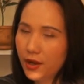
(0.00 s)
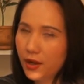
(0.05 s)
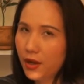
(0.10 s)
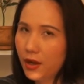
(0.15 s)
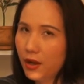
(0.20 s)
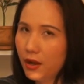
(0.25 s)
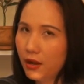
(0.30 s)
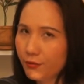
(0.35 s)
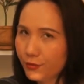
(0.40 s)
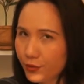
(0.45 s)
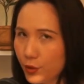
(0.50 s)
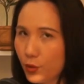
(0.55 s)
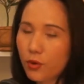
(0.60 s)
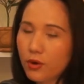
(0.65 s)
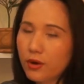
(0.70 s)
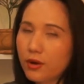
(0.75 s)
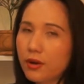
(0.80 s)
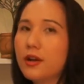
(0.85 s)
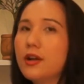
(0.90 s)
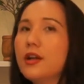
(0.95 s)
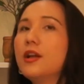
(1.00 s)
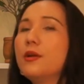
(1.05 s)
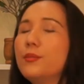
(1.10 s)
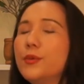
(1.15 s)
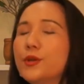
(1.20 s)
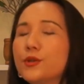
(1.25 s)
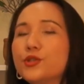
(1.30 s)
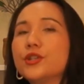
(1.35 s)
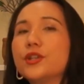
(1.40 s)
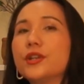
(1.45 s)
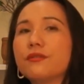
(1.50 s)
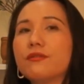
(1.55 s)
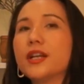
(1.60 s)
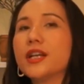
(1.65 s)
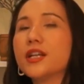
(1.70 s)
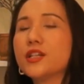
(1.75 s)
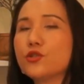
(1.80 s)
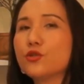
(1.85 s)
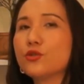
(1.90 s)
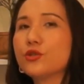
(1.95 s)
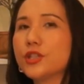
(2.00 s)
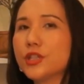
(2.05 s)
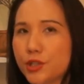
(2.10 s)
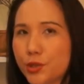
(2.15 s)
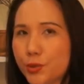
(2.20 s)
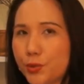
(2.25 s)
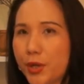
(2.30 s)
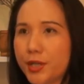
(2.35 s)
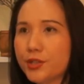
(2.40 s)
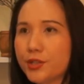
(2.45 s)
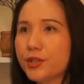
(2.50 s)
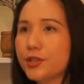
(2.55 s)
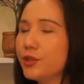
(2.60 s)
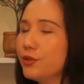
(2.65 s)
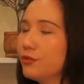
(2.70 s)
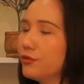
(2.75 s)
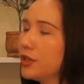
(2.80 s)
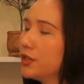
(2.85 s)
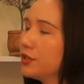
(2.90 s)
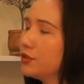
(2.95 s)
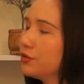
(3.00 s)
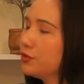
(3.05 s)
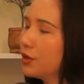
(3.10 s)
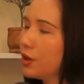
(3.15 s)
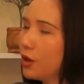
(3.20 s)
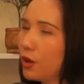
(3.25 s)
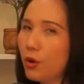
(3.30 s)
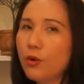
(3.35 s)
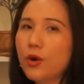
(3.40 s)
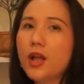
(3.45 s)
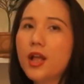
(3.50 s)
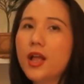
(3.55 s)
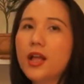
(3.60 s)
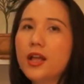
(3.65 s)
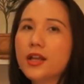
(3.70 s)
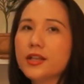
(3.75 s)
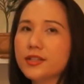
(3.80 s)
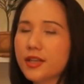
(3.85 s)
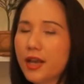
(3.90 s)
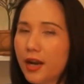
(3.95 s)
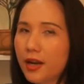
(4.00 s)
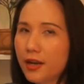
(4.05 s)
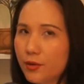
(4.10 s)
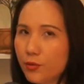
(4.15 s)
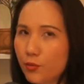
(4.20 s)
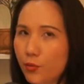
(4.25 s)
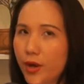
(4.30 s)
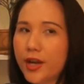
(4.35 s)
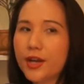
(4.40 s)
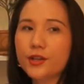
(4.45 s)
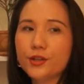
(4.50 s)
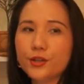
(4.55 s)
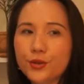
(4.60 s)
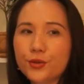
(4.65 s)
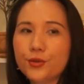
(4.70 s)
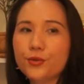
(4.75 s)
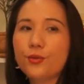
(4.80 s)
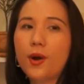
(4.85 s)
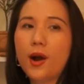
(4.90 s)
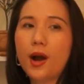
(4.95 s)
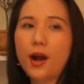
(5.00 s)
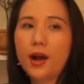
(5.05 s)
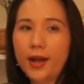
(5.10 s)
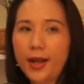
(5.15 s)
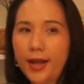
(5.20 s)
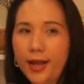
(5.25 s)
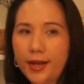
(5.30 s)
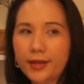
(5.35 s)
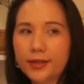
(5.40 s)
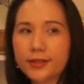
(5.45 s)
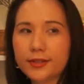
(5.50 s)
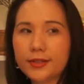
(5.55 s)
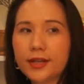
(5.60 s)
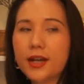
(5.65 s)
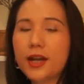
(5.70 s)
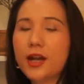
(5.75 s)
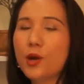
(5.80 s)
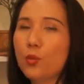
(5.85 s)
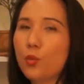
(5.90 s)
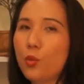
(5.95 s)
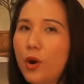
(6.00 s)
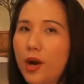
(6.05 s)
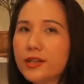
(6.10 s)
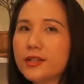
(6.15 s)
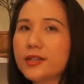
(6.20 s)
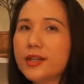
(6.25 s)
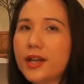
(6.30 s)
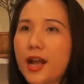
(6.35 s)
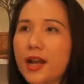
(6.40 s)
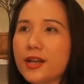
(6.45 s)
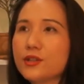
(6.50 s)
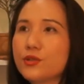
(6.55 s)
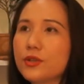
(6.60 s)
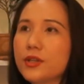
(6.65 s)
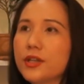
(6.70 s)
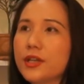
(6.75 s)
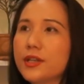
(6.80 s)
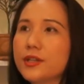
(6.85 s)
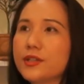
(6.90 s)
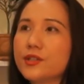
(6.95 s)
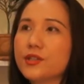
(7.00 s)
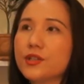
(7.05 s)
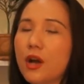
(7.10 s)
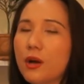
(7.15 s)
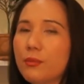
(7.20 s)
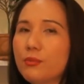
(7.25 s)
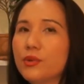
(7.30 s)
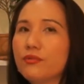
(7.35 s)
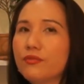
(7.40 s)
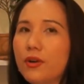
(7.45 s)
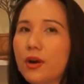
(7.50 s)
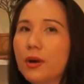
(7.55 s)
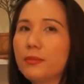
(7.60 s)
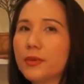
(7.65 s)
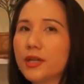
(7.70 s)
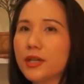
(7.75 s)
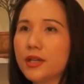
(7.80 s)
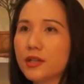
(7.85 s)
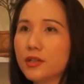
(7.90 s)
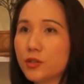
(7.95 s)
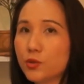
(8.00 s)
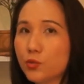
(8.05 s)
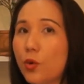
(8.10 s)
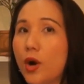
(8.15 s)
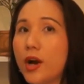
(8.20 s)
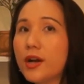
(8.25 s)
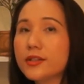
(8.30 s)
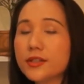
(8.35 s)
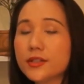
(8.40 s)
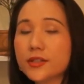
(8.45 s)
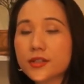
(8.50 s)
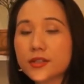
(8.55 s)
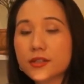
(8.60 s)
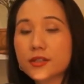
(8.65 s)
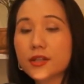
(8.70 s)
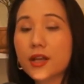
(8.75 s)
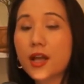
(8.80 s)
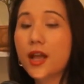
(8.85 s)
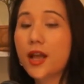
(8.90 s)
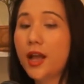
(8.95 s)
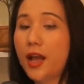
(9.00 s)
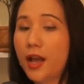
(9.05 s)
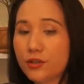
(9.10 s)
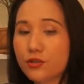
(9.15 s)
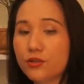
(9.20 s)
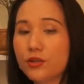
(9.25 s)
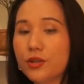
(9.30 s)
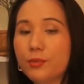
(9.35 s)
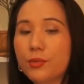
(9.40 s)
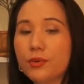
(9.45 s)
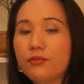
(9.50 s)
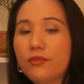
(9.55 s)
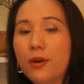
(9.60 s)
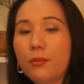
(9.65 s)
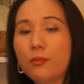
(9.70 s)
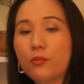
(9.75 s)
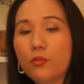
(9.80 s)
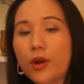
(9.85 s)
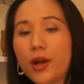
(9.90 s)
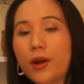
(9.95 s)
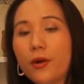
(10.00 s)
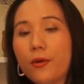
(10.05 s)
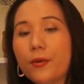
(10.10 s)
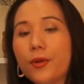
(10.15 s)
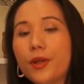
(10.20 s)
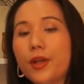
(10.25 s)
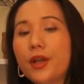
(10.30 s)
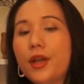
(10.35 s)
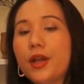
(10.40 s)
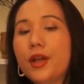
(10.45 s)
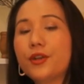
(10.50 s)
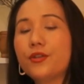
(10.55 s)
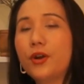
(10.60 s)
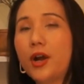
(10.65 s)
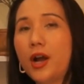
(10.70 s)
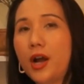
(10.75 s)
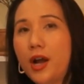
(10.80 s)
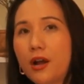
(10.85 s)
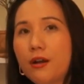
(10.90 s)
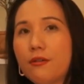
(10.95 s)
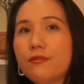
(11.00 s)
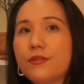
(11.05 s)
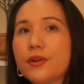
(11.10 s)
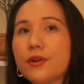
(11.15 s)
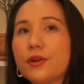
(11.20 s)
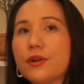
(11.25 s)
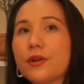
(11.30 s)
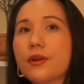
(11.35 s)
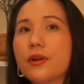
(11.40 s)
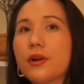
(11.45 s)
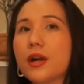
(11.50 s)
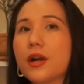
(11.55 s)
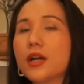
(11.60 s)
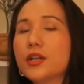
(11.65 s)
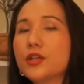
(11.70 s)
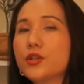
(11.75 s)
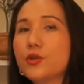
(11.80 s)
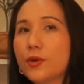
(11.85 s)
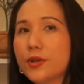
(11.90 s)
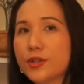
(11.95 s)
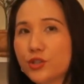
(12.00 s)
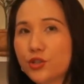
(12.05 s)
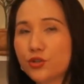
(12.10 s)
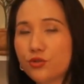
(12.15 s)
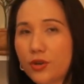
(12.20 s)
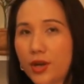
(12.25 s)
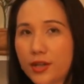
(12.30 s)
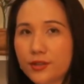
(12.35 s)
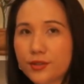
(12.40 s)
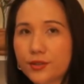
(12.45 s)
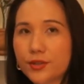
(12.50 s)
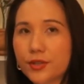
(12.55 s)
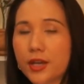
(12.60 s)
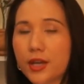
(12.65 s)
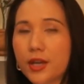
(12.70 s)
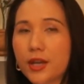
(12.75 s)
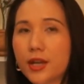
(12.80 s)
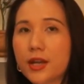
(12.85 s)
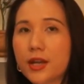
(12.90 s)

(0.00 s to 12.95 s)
of your personal financial situation. You need to know exactly where you are at, what actually is not performing and what is actually performing well. You have your strategy,